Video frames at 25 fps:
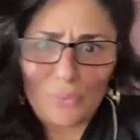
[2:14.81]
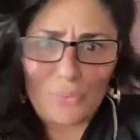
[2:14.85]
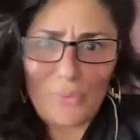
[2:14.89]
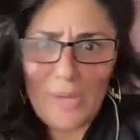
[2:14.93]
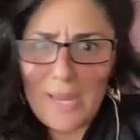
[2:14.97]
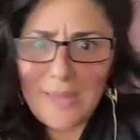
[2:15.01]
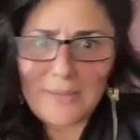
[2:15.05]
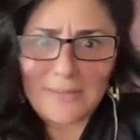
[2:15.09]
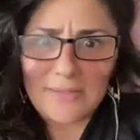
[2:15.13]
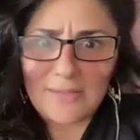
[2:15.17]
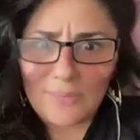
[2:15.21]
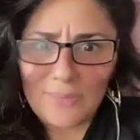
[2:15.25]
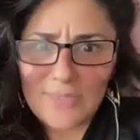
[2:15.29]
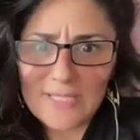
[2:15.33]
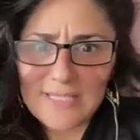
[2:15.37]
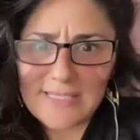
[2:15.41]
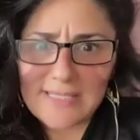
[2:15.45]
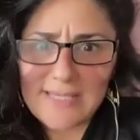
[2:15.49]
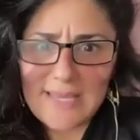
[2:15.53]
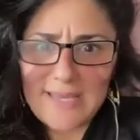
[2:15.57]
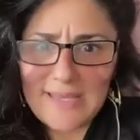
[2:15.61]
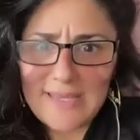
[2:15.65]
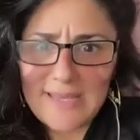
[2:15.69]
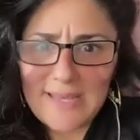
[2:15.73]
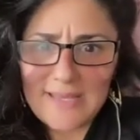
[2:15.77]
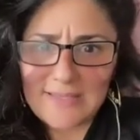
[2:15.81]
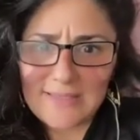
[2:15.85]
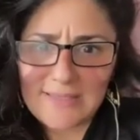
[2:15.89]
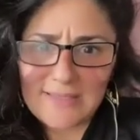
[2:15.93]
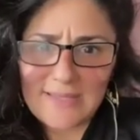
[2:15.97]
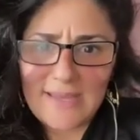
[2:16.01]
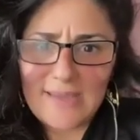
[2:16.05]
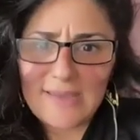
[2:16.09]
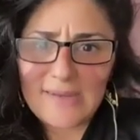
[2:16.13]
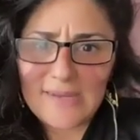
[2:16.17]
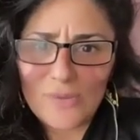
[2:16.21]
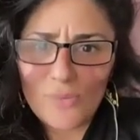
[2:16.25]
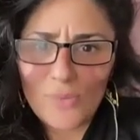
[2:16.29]
randomly saying yes to
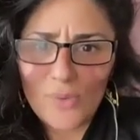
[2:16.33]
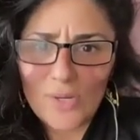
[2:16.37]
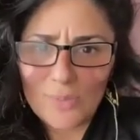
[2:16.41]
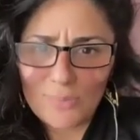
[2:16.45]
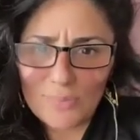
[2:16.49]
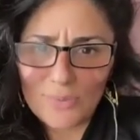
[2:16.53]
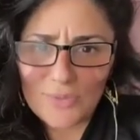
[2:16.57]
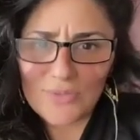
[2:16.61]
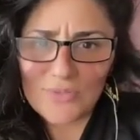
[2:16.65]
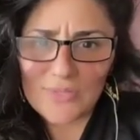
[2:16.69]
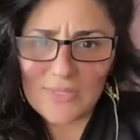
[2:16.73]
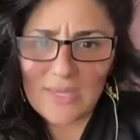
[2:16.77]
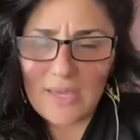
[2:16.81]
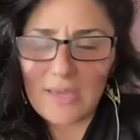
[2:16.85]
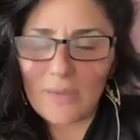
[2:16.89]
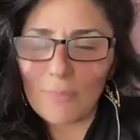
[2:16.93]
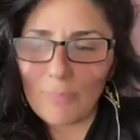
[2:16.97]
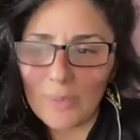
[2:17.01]
anyone per se,